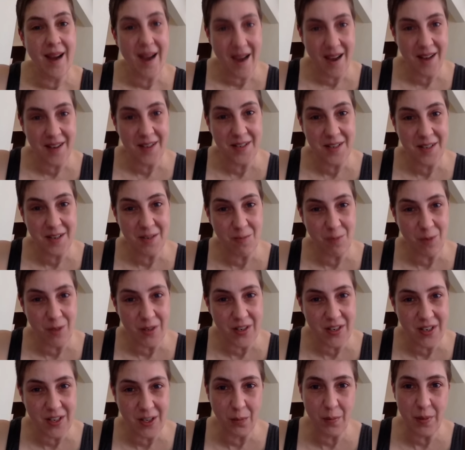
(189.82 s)
Alison will
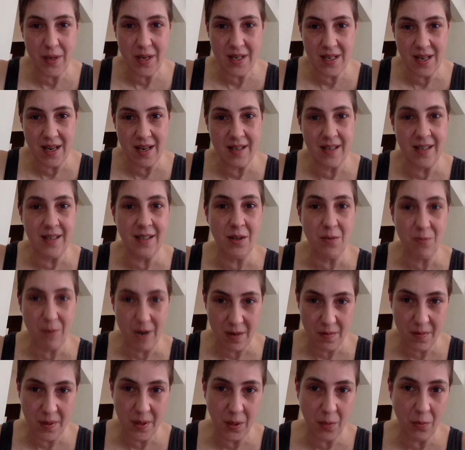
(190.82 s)
still be attending the
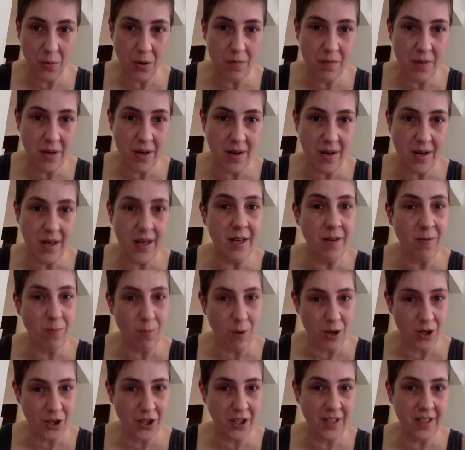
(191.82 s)
Red Pill premiere in
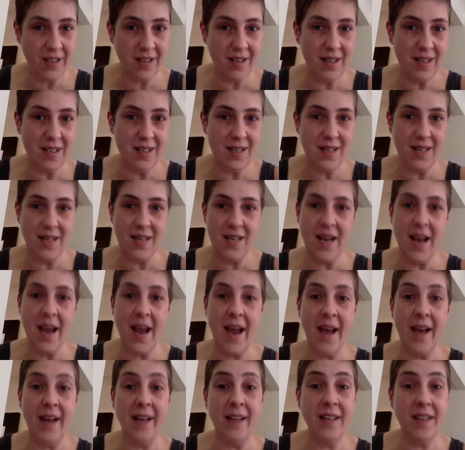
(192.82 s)
Washington, D.C.
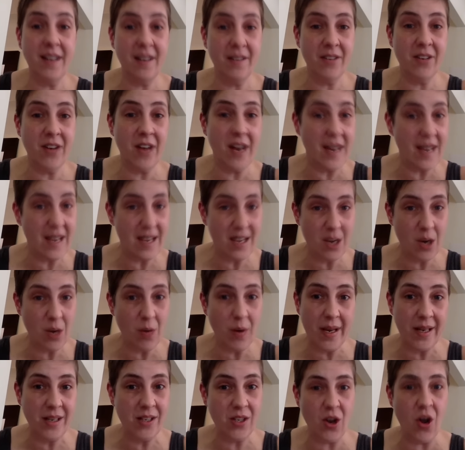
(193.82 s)
and cover any
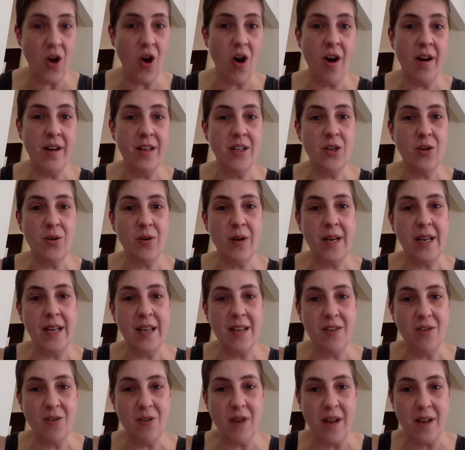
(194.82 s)
goings-on during
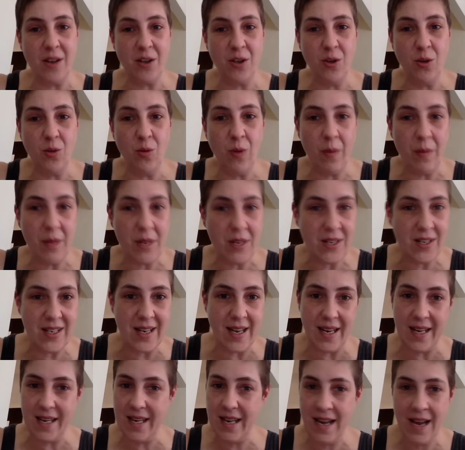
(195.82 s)
International Women's
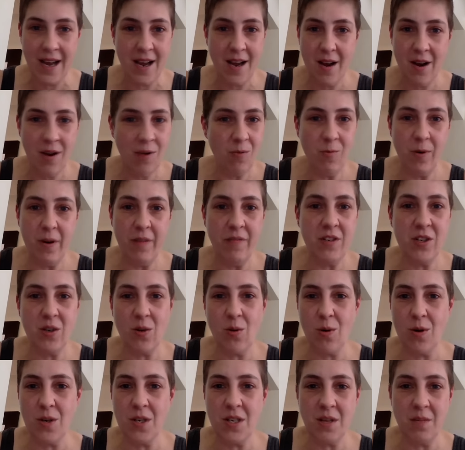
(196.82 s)
Day. We've
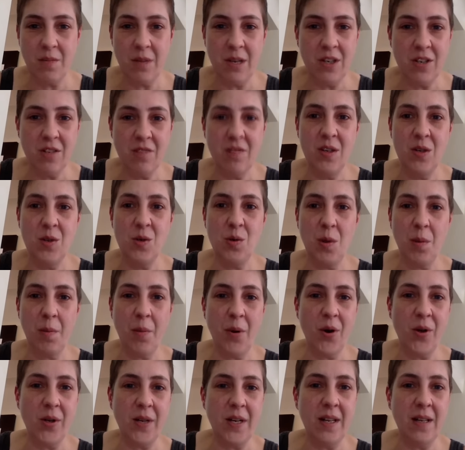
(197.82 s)
scored some interviews with
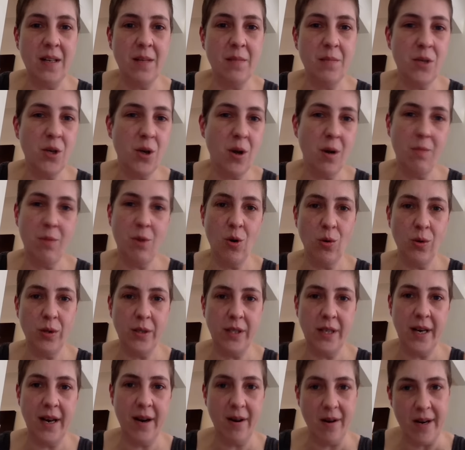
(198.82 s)
Paul Elam, Tom
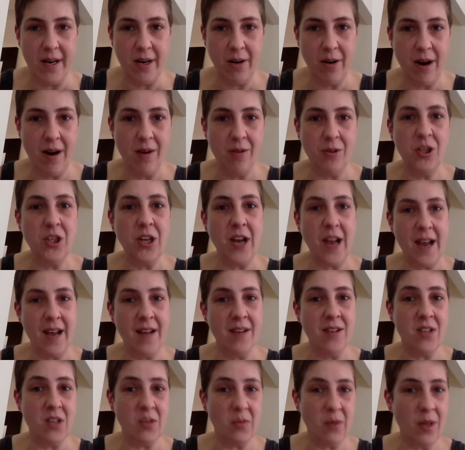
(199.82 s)
Golden, Harry Crouch,
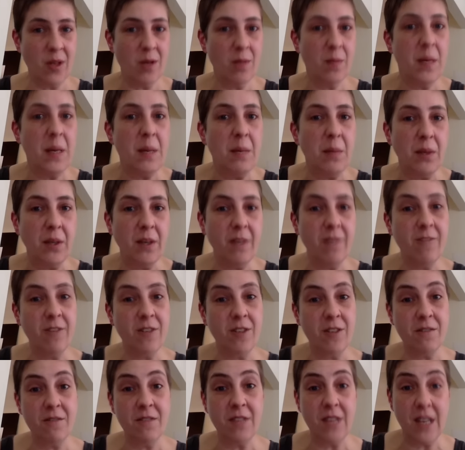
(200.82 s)
and some other people
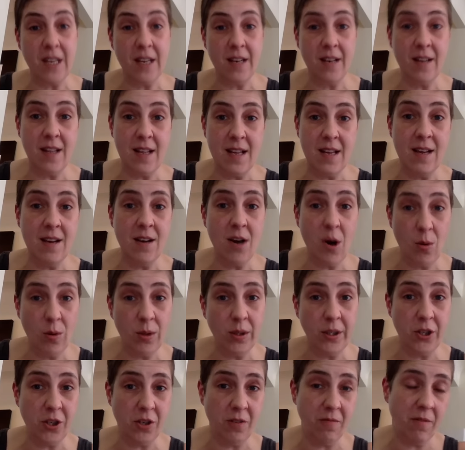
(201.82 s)
involved in the
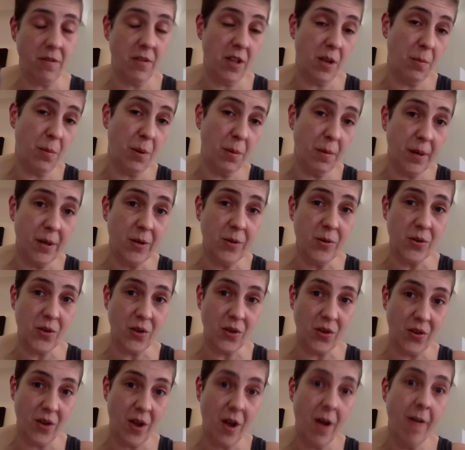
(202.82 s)
coalition for the
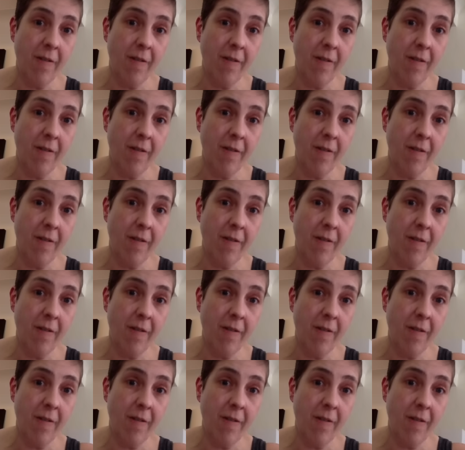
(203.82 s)
proposal